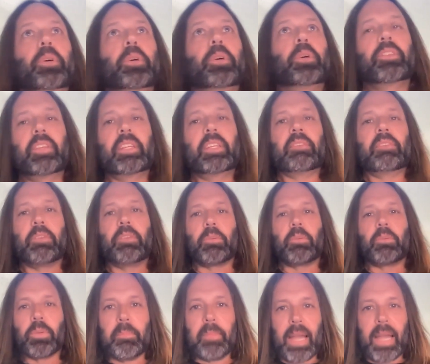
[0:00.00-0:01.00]
the book didn't
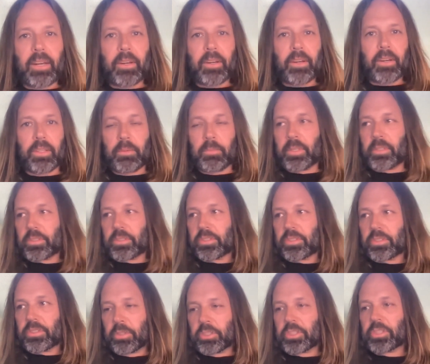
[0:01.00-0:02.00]
even really matter in the
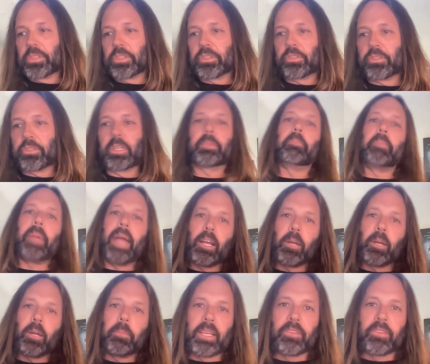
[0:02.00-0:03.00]
original, original script. It
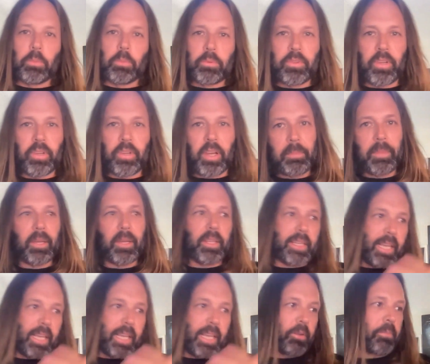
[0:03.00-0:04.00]
mattered because it would talk
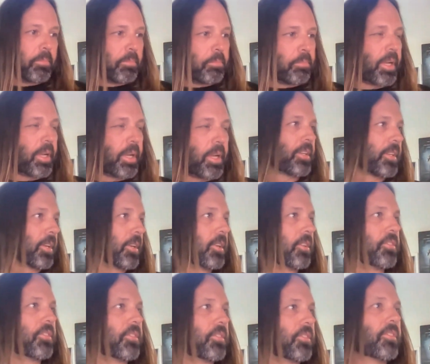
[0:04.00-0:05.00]
about like how to break the
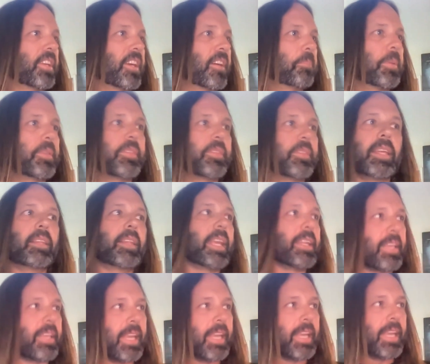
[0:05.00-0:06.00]
curse and stuff. But
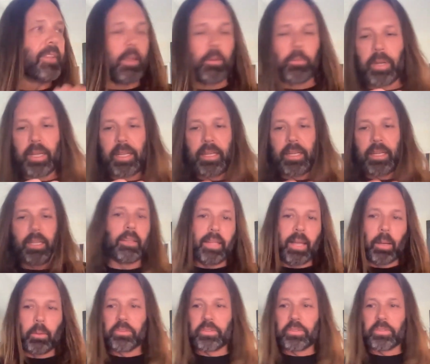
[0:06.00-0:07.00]
then they get it, they read it,
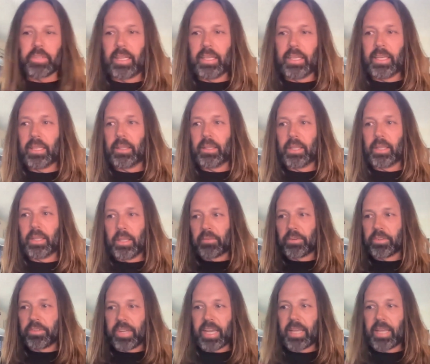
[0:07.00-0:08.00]
and that was kind of it. It
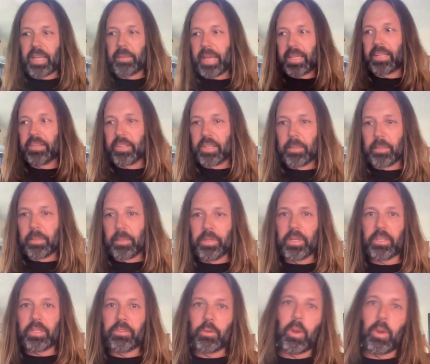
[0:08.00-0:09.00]
never tied back into the
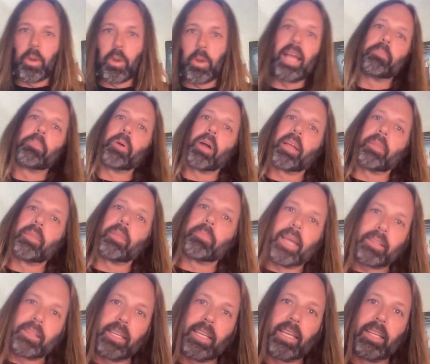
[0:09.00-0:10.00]
book. So I
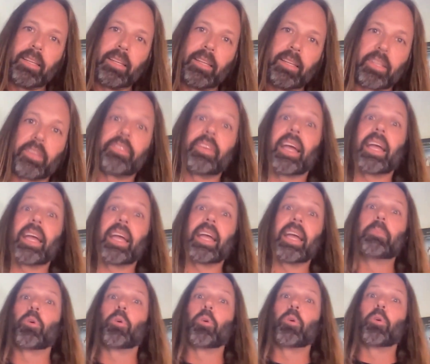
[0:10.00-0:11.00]
brought back the ending to
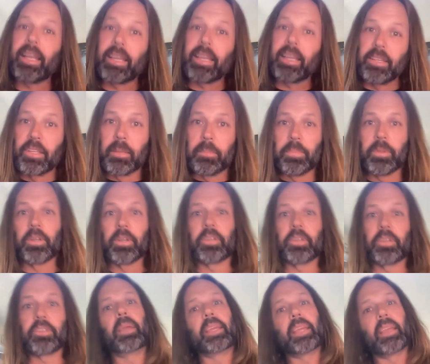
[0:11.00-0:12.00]
tie it more back into the
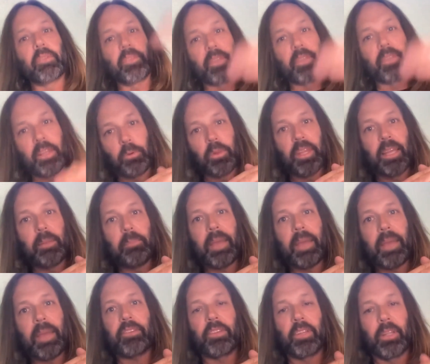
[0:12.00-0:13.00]
book to make everything
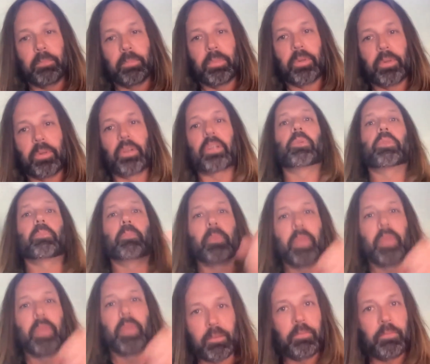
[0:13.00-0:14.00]
relate back to the book with
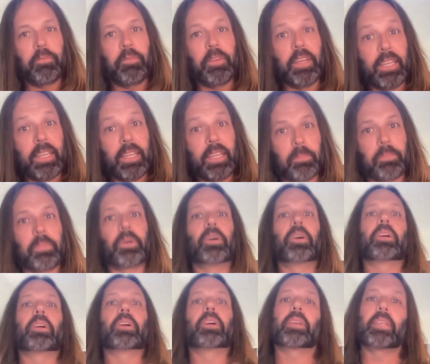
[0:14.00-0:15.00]
like feeding the
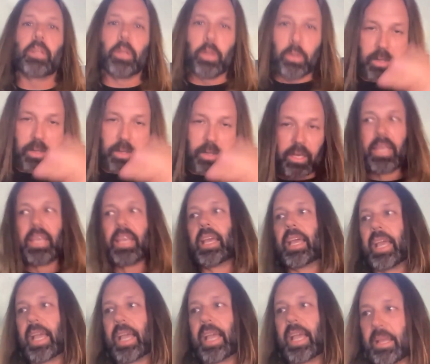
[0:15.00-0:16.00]
book, you know, and